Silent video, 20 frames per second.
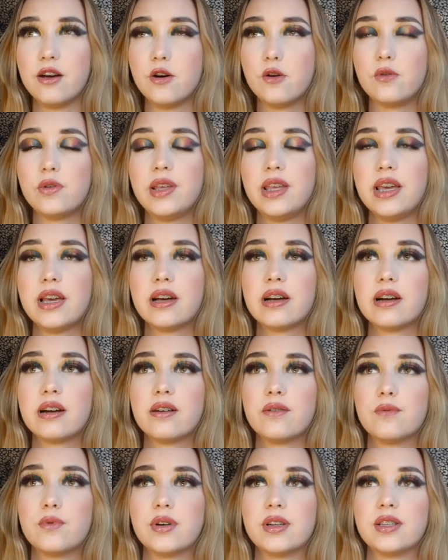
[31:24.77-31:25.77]
whole
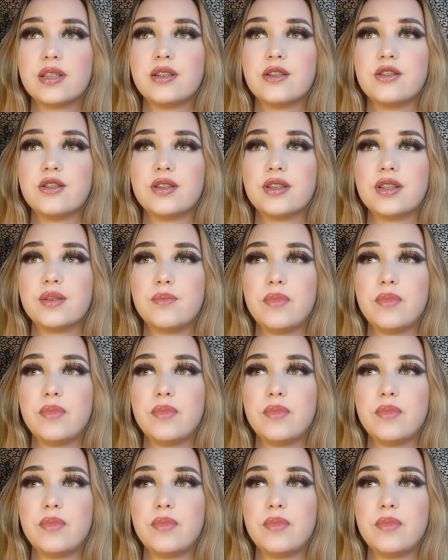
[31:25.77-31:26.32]
year was just